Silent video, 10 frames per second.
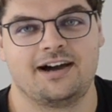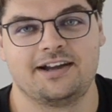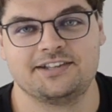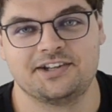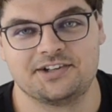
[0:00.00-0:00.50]
Hi
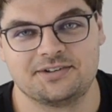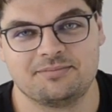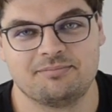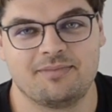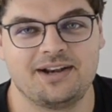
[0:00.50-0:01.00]
there,
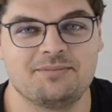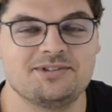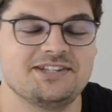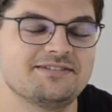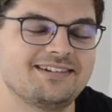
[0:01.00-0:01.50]
my name
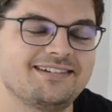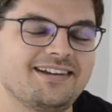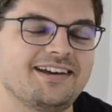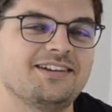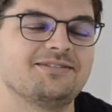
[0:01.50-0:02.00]
is Ivan,
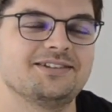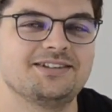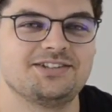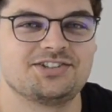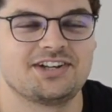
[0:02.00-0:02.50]
and with
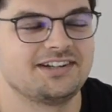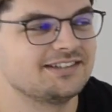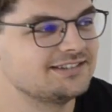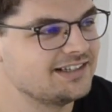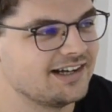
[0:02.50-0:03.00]
this
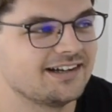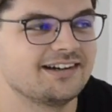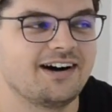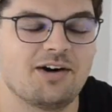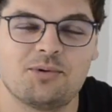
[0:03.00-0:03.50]
channel,
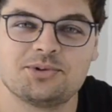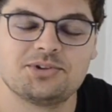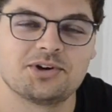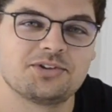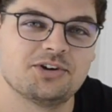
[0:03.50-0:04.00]
uh, I want to
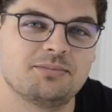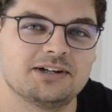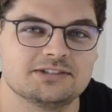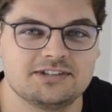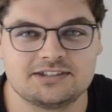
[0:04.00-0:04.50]
talk to you
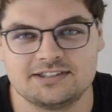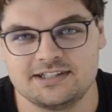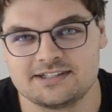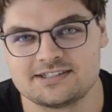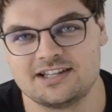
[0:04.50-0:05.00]
about little
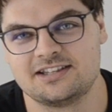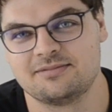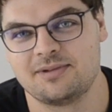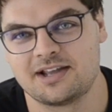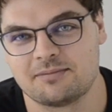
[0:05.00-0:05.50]
things that
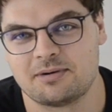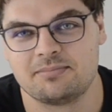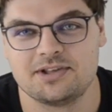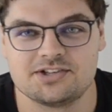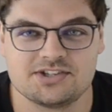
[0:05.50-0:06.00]
make up a
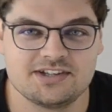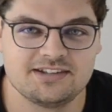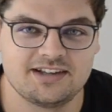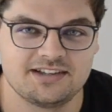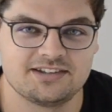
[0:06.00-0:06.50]

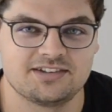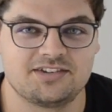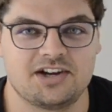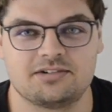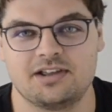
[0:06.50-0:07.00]
PhD that
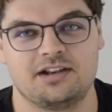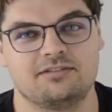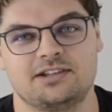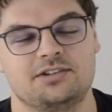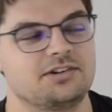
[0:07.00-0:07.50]
rarely
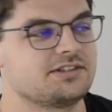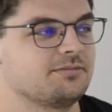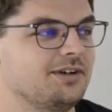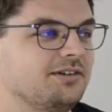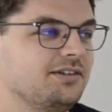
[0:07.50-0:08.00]
anyone talks
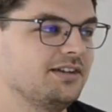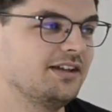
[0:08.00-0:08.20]
about.